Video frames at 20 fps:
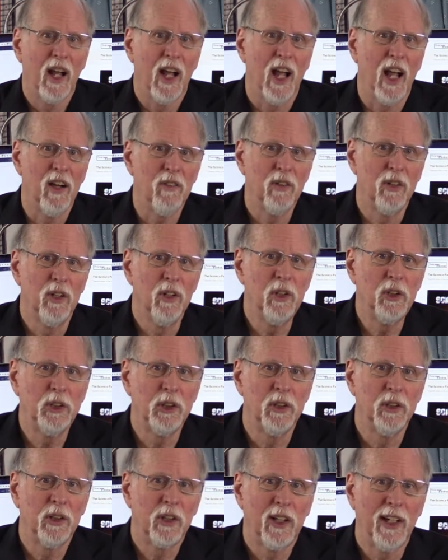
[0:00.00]

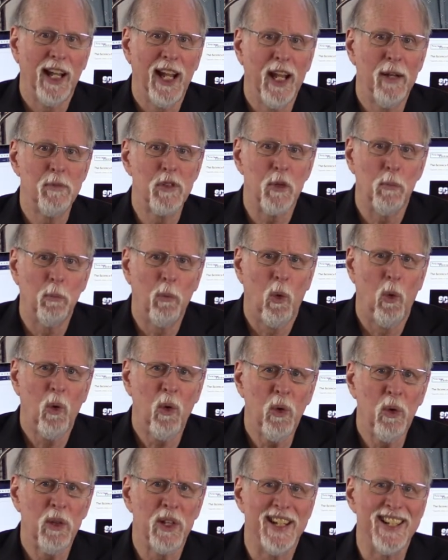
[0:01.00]
Evolution claims
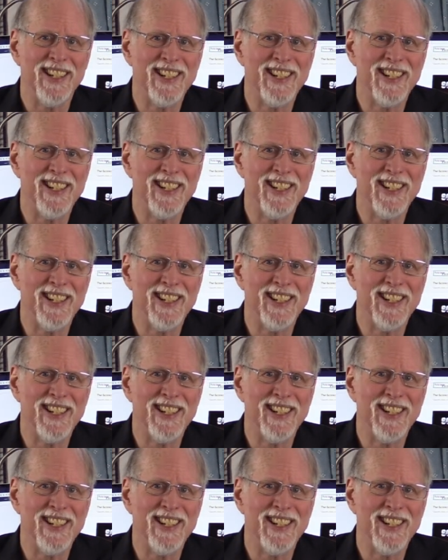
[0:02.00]
more than